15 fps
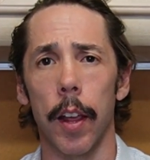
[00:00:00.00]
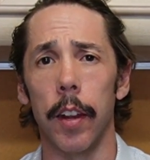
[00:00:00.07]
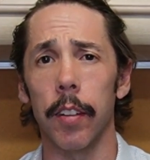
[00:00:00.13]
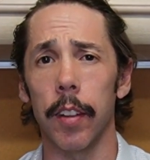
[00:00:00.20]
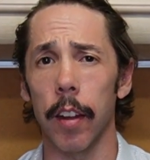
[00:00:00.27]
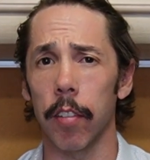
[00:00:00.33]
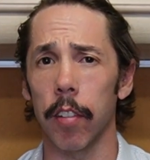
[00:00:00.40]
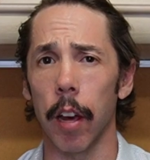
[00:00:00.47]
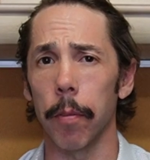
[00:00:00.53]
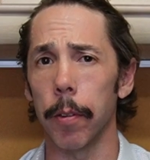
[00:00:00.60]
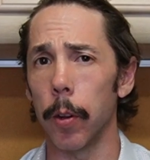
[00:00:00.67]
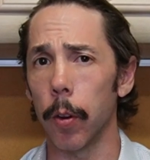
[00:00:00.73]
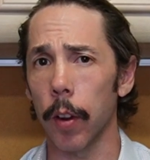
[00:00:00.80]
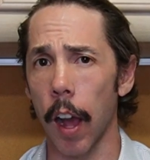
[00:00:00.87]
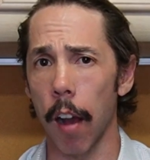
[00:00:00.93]
Is that something
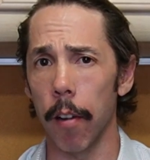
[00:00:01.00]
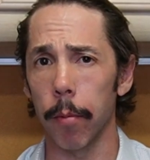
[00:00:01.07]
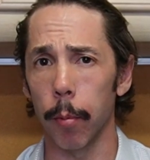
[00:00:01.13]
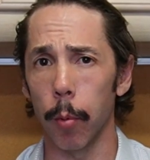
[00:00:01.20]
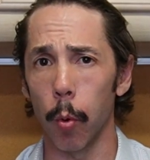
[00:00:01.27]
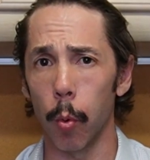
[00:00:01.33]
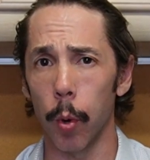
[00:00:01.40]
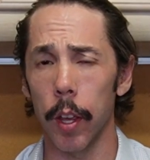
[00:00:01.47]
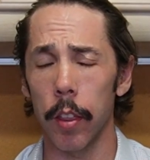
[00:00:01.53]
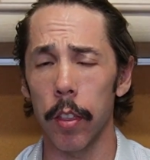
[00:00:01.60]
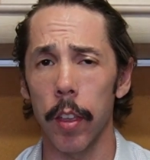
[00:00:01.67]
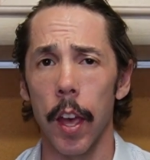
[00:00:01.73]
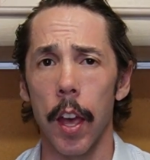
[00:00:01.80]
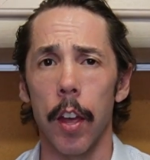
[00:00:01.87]
you're comfortable with?